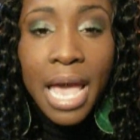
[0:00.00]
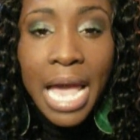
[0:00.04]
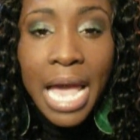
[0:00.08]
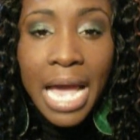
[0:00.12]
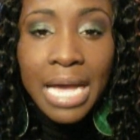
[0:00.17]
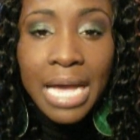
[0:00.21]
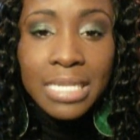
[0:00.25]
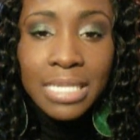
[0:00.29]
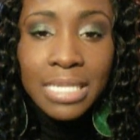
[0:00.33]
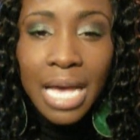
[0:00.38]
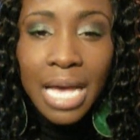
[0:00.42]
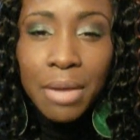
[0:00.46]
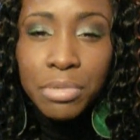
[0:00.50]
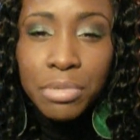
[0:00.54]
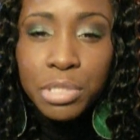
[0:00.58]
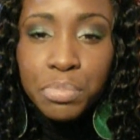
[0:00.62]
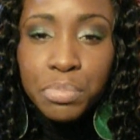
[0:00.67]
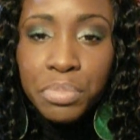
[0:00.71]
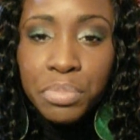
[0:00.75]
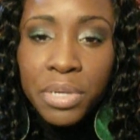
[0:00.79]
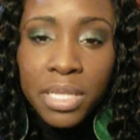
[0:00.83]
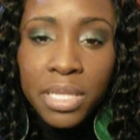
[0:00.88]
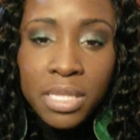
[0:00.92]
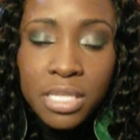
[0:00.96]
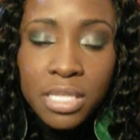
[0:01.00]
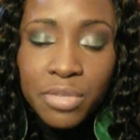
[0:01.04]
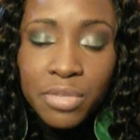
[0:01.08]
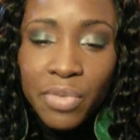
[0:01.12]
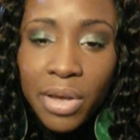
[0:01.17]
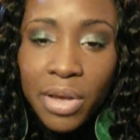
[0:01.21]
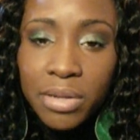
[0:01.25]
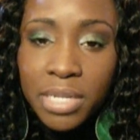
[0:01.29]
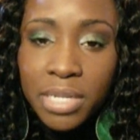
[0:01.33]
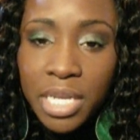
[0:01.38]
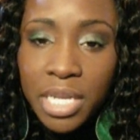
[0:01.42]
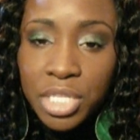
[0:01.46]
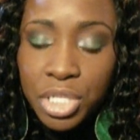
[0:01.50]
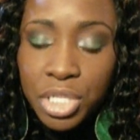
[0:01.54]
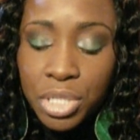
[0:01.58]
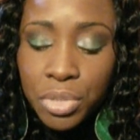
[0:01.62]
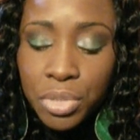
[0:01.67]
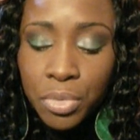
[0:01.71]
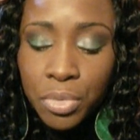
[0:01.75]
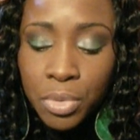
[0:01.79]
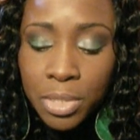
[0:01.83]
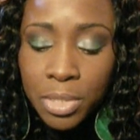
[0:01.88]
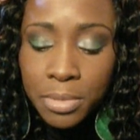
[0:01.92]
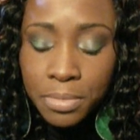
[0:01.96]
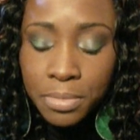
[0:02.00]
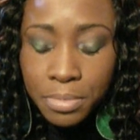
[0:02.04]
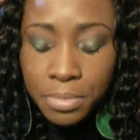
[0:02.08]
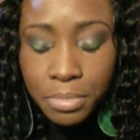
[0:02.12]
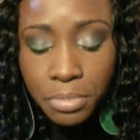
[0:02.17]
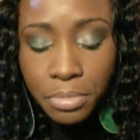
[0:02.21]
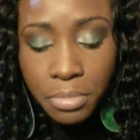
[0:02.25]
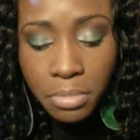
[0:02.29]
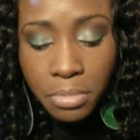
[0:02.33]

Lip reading: as I was putting this foundation on.